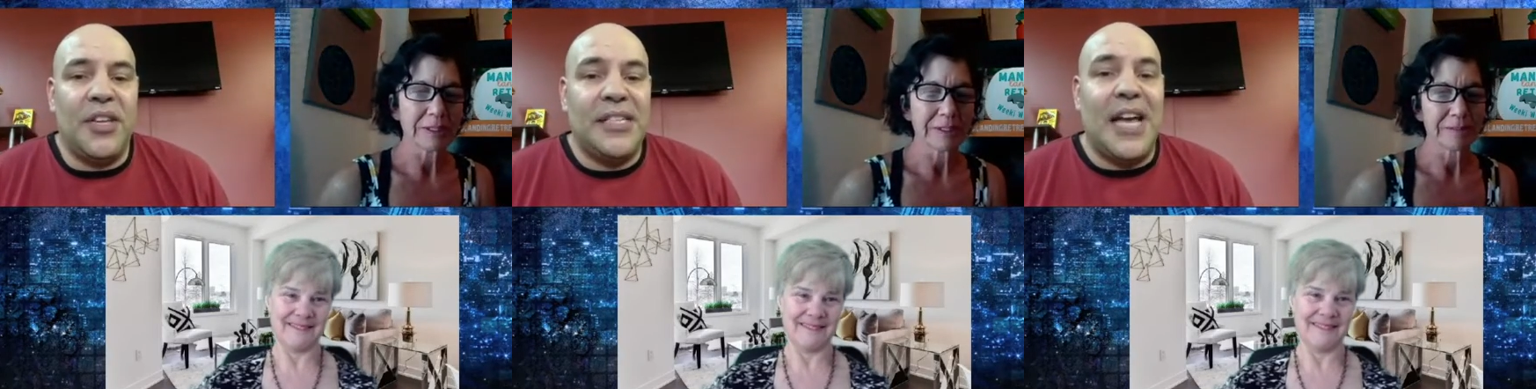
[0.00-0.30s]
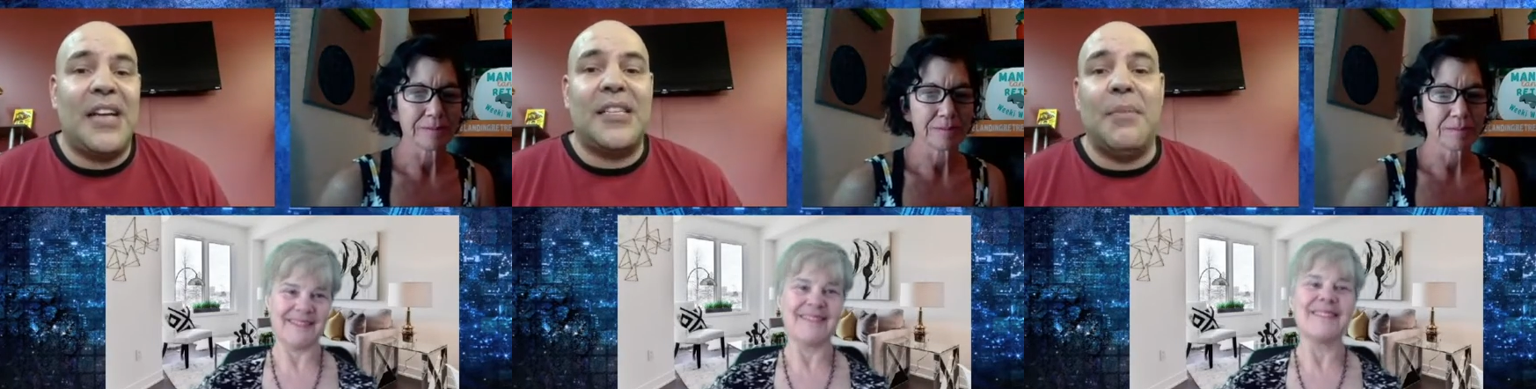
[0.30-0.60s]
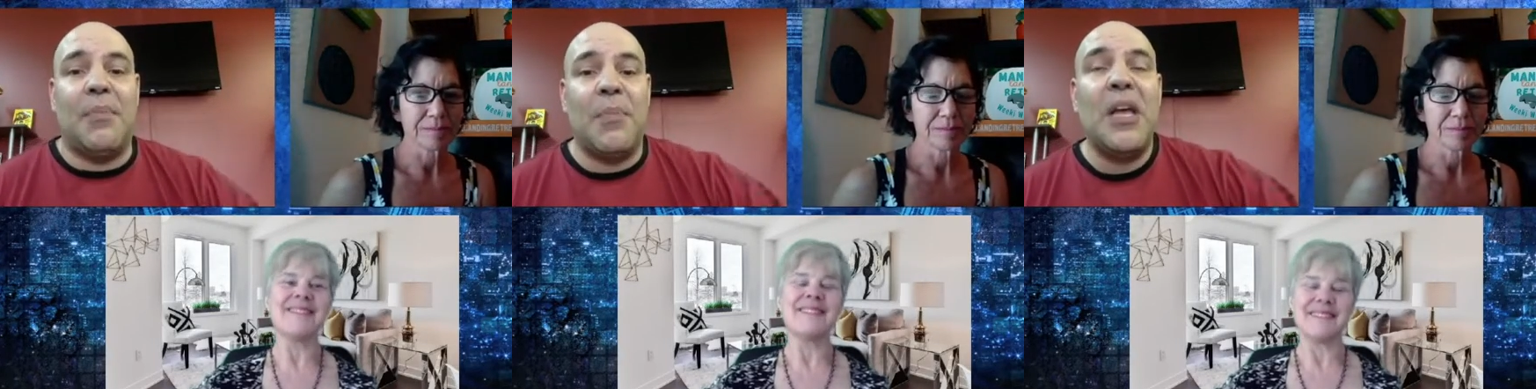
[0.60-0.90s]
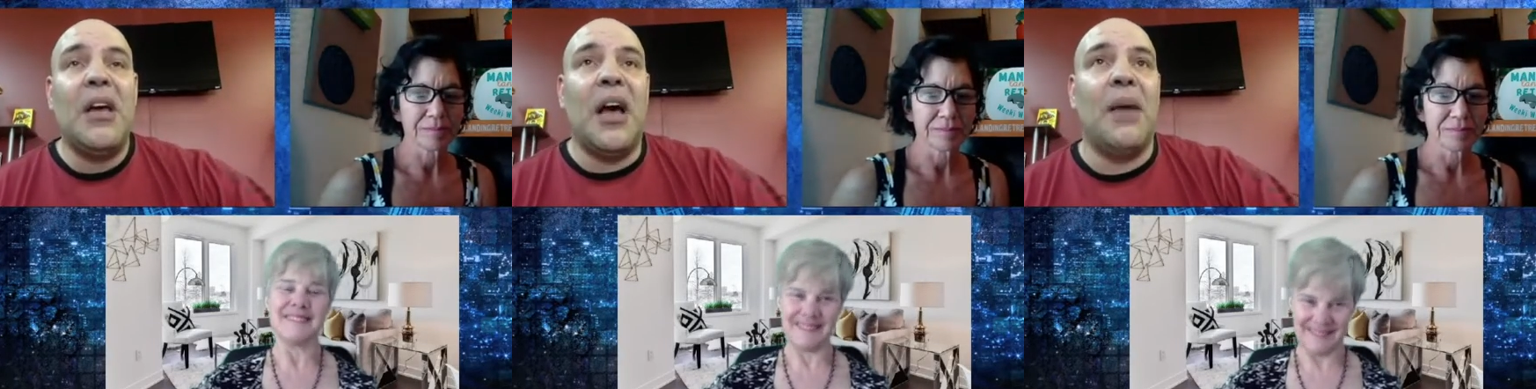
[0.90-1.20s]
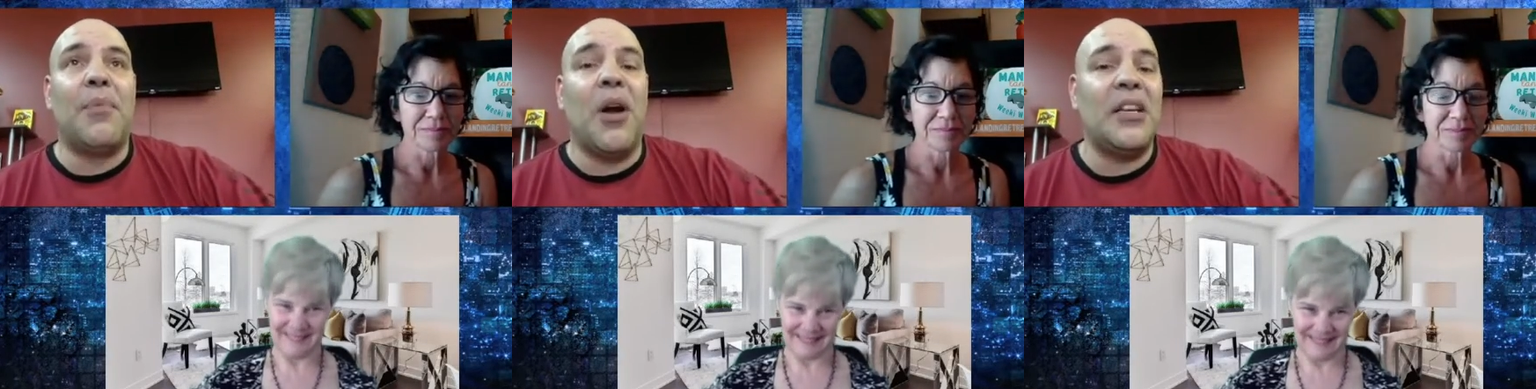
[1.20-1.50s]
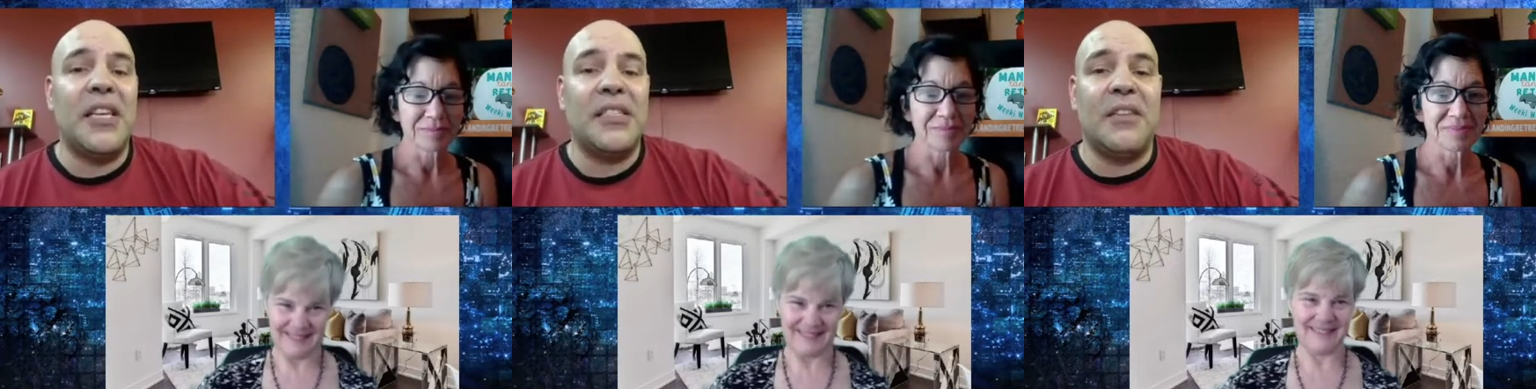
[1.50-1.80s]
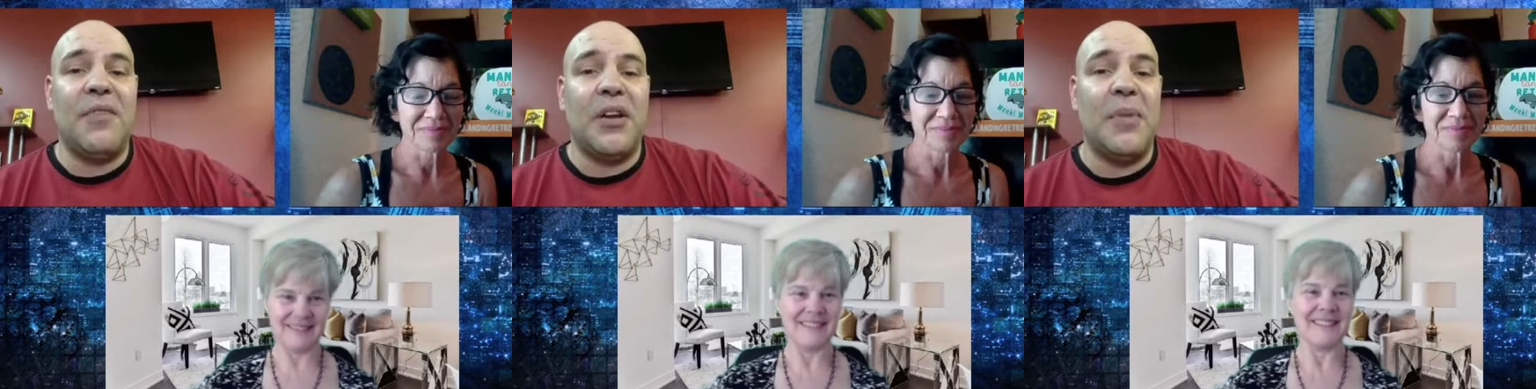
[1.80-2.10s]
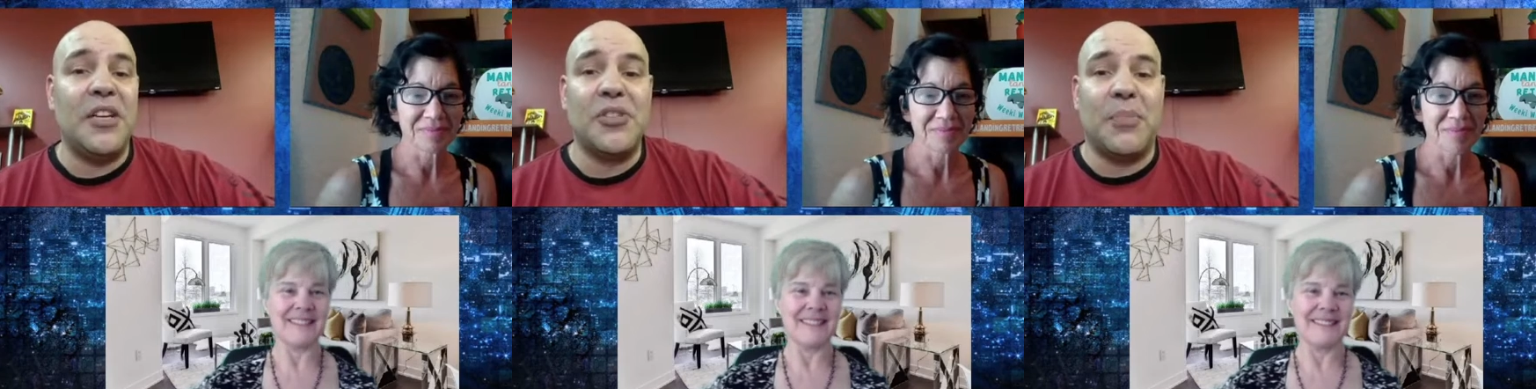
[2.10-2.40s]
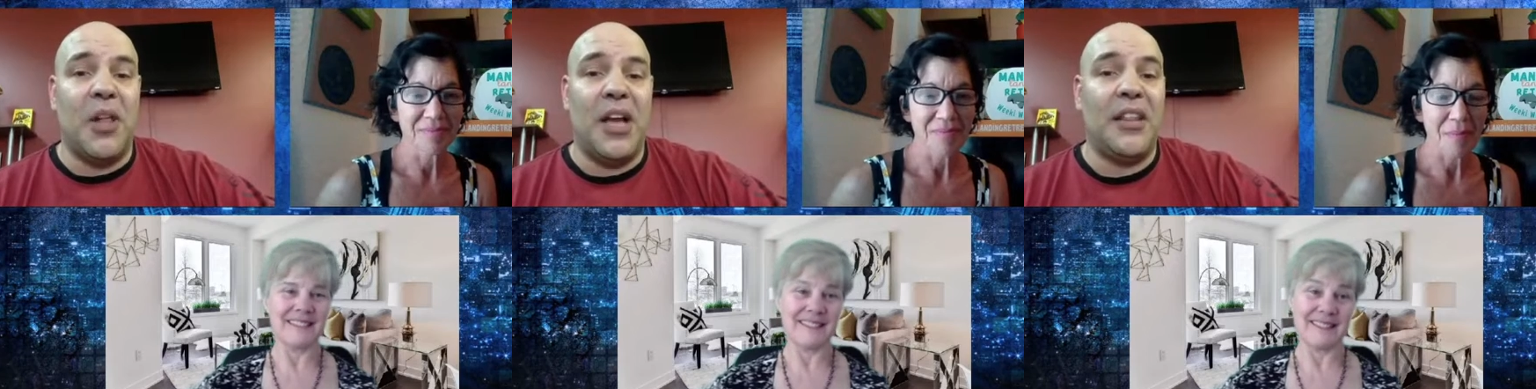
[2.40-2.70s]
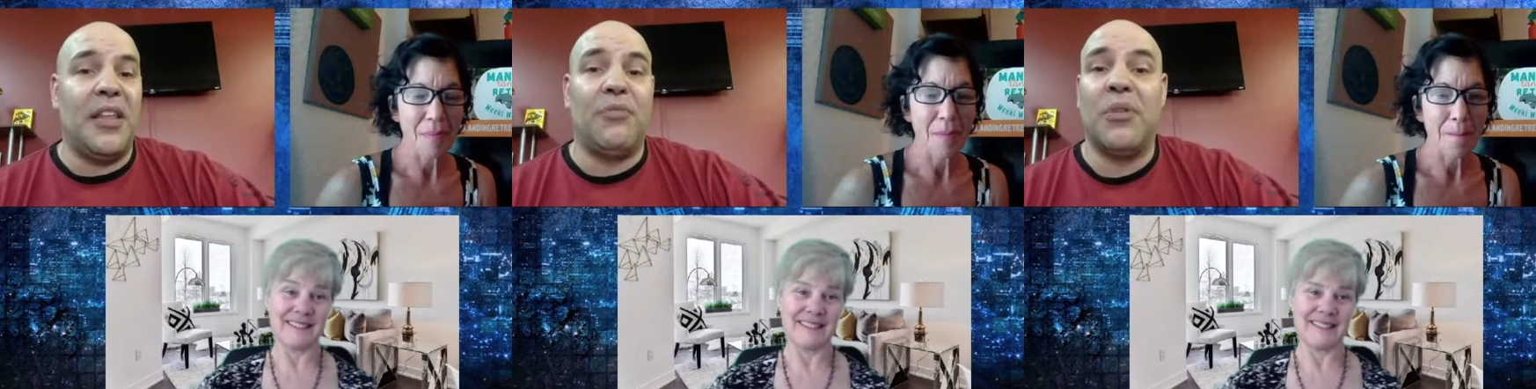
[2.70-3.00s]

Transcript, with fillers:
Speaker 1: The exact same uh, process and fundamentals apply to think